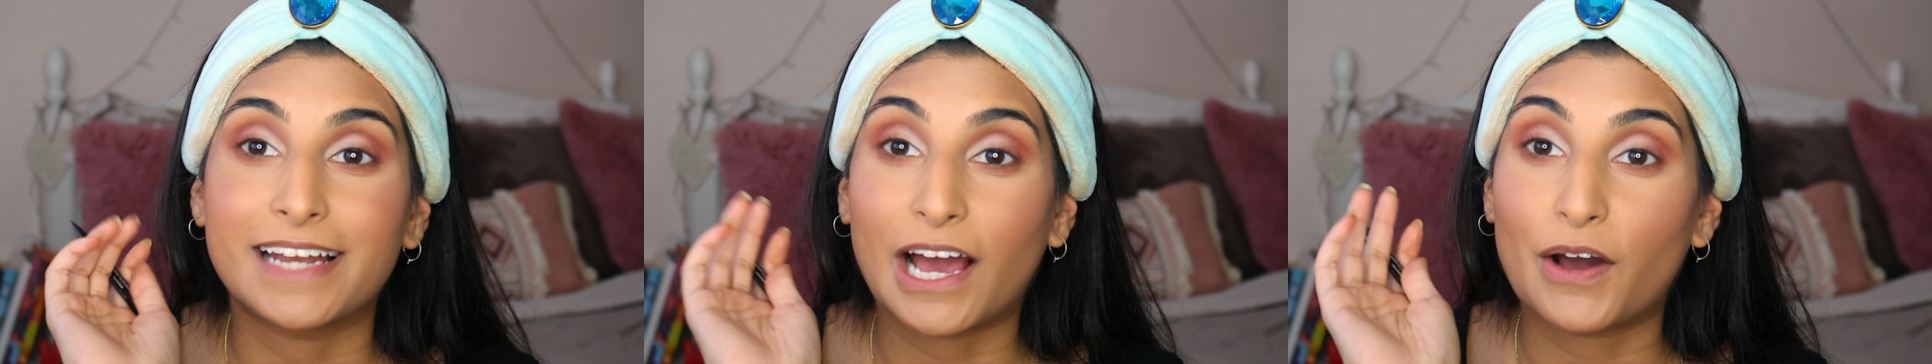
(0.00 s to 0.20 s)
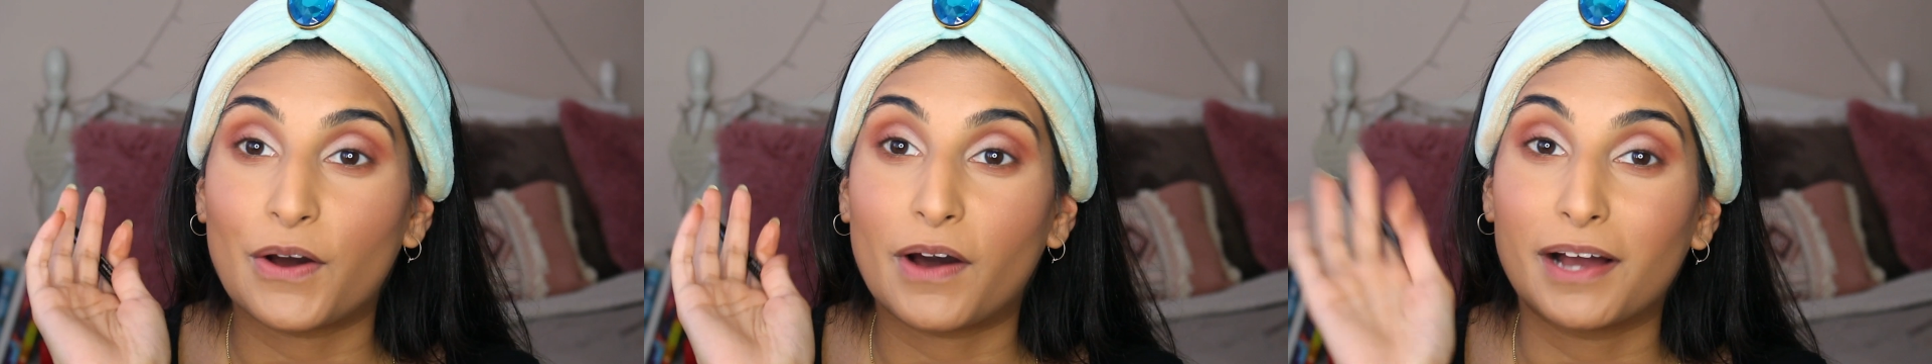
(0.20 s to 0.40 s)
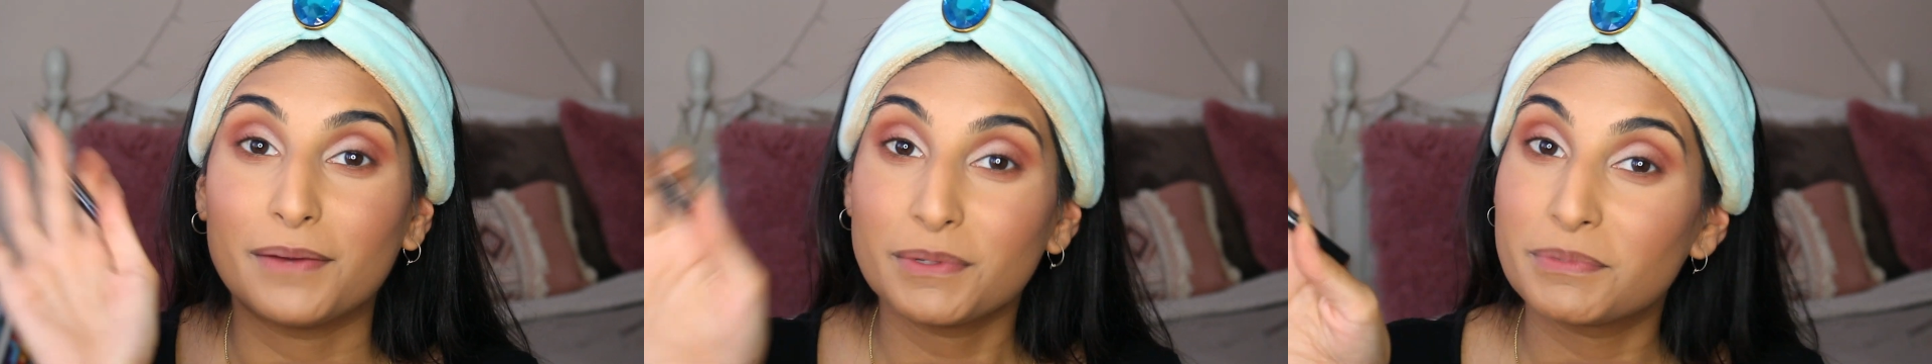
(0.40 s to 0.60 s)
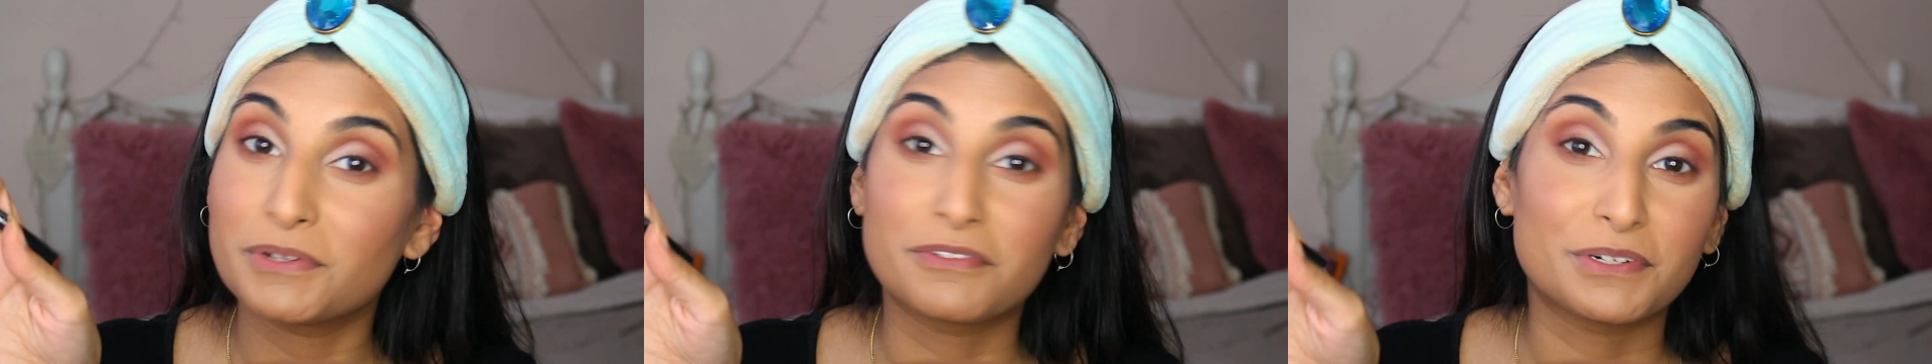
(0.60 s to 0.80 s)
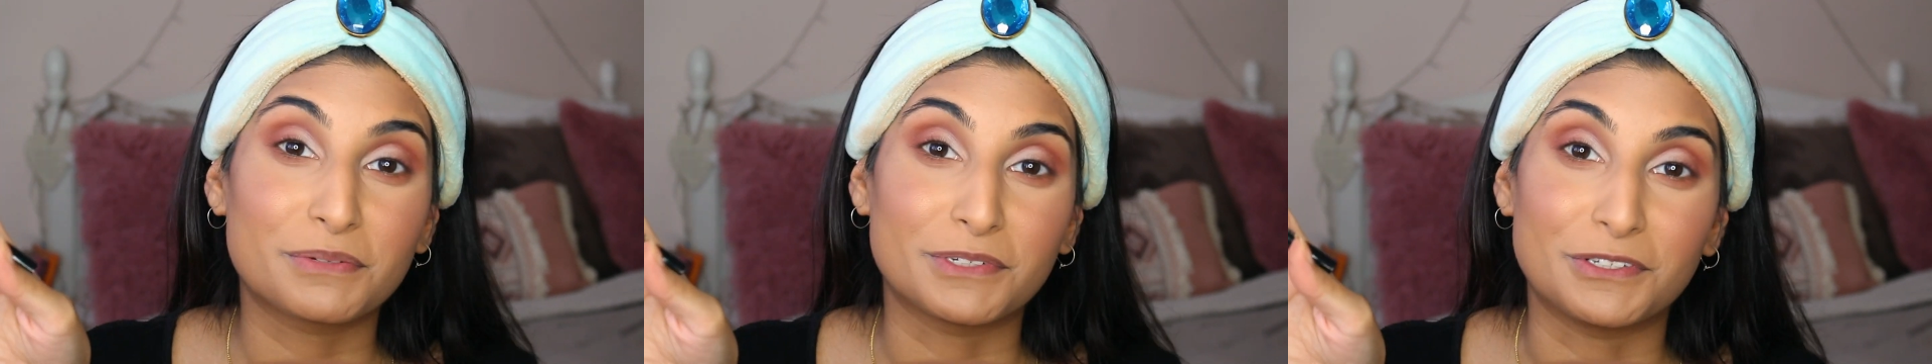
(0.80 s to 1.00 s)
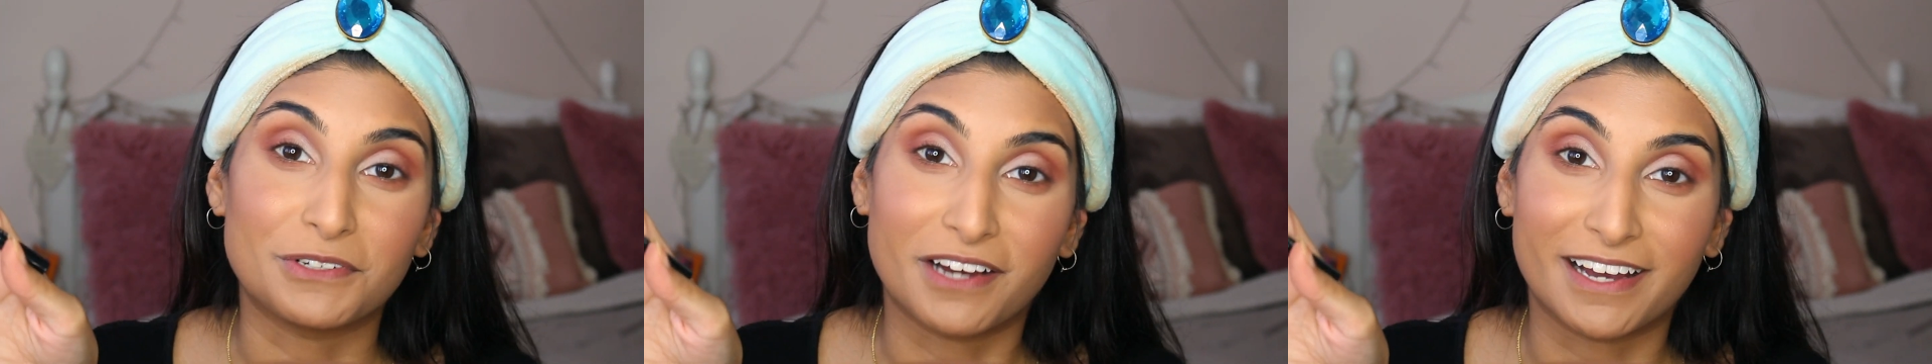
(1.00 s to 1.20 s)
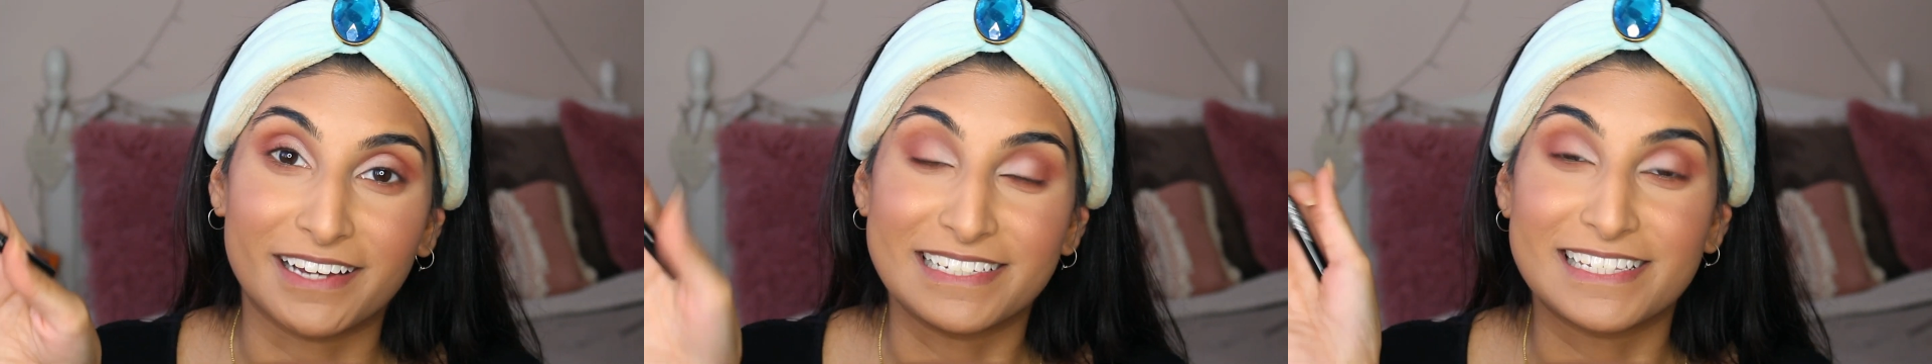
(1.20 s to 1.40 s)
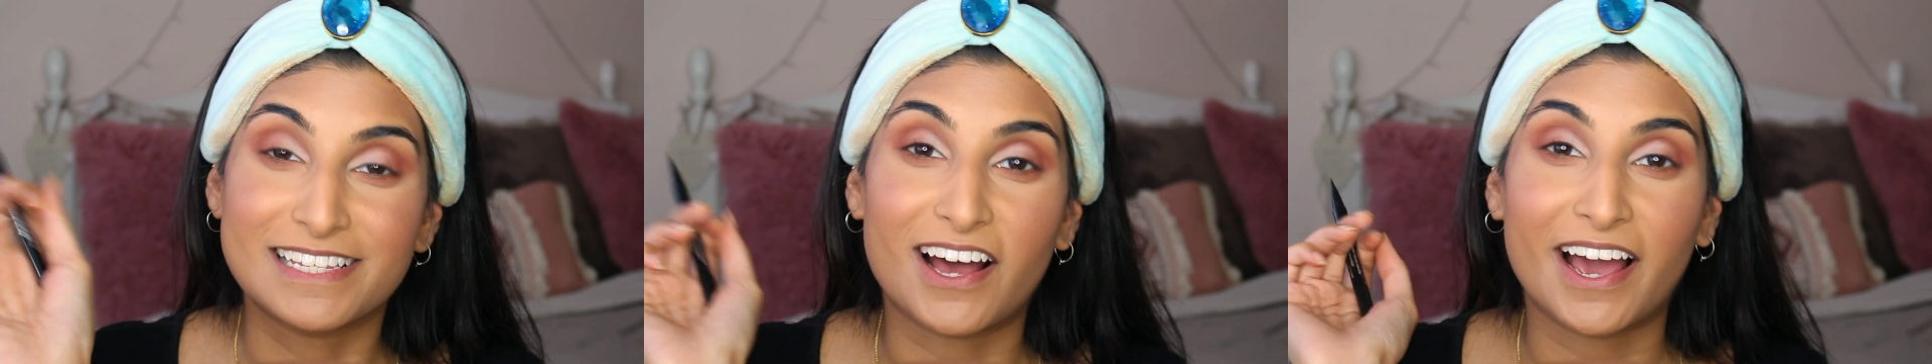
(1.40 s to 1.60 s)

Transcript: Now, I'm going to be real with you guys.